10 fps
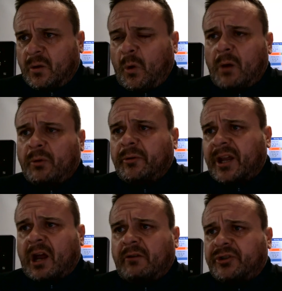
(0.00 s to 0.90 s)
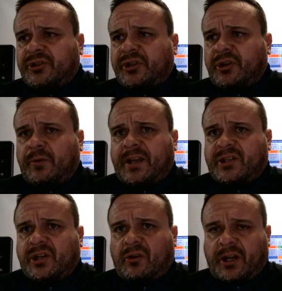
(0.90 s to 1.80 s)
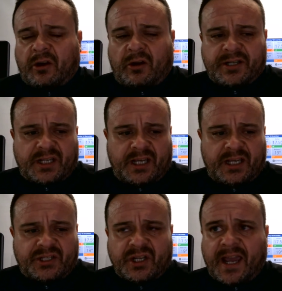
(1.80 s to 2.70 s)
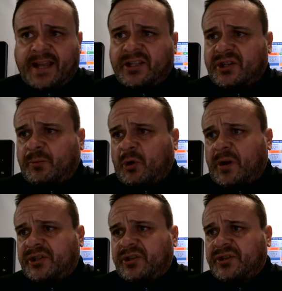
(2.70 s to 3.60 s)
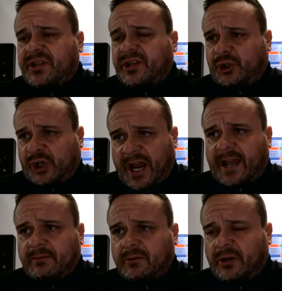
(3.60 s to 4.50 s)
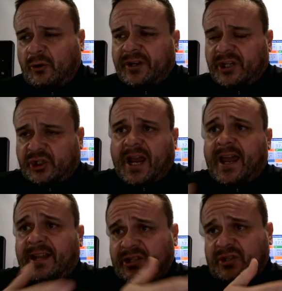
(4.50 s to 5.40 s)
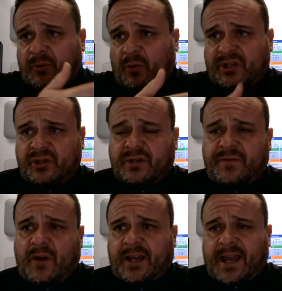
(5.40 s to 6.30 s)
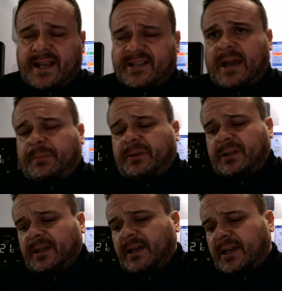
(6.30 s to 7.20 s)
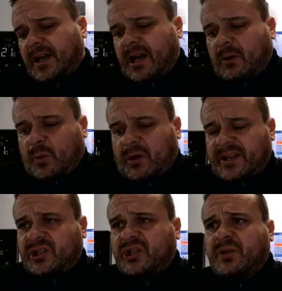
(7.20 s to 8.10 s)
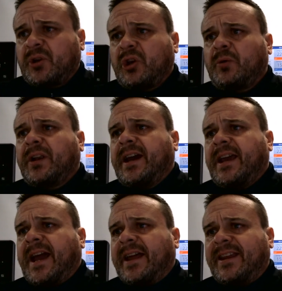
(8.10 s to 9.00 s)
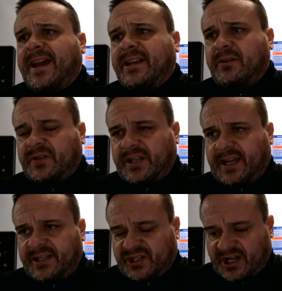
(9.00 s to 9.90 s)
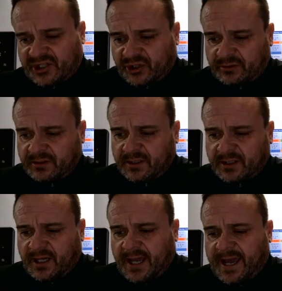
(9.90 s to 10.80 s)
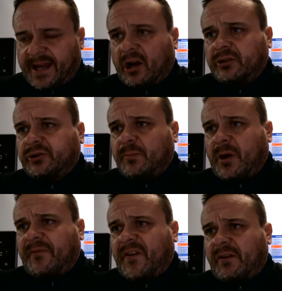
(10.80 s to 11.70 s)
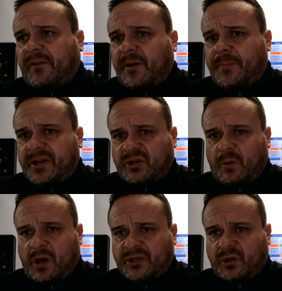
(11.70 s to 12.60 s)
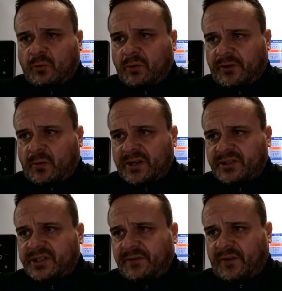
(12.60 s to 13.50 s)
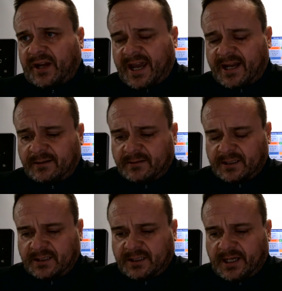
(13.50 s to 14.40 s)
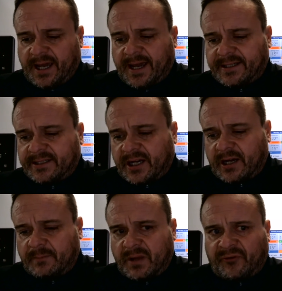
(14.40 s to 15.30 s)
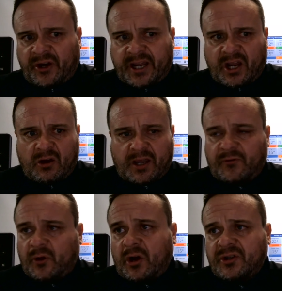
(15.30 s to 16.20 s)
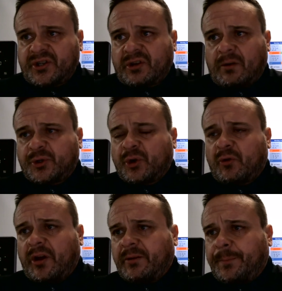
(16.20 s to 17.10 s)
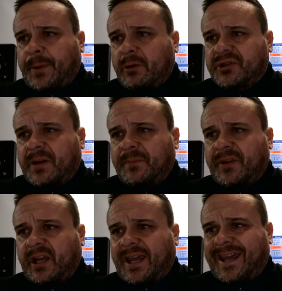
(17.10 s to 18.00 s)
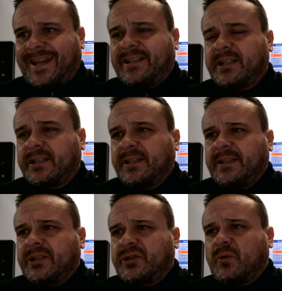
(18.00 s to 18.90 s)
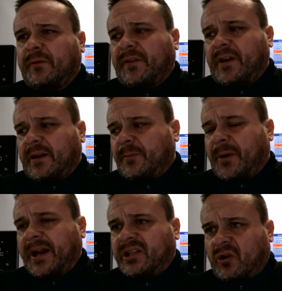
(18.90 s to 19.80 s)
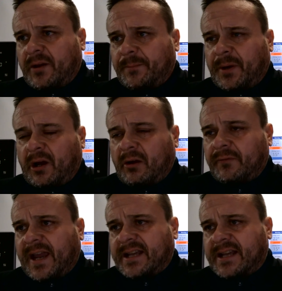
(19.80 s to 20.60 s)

what I want to encourage you to do here tonight, guys, is enter some questions in the chat. Uh, not in the chat. Enter some questions via Gas app. Um, we'll get to some Q and A at the end of today's session and I'll do my very, very best to answer all of the questions if I can. And um, if I can't give you an answer, I'm sure I can post something in sort of uh, the break time part of